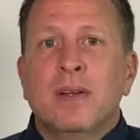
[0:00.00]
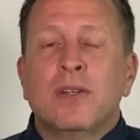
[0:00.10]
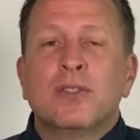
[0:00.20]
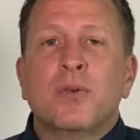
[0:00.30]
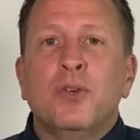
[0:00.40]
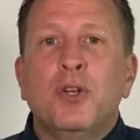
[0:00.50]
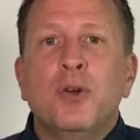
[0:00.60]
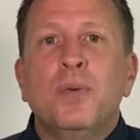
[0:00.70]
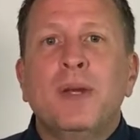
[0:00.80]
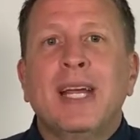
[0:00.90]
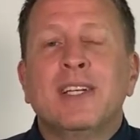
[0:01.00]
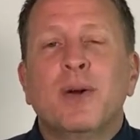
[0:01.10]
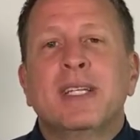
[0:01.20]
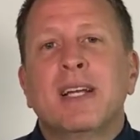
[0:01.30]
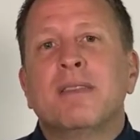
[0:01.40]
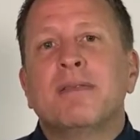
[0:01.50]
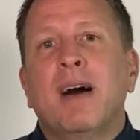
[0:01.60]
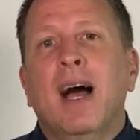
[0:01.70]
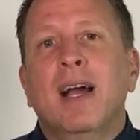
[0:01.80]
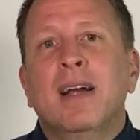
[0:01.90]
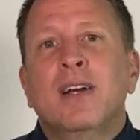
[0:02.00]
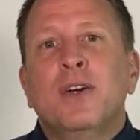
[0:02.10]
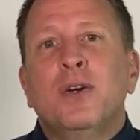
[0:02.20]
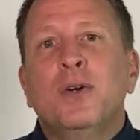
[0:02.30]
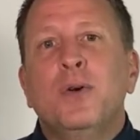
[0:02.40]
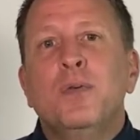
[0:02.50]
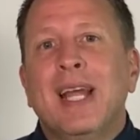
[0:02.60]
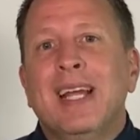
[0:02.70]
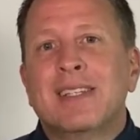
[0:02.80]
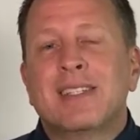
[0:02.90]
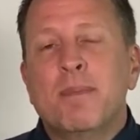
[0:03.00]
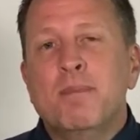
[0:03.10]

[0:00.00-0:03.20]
So you need to identify who needs the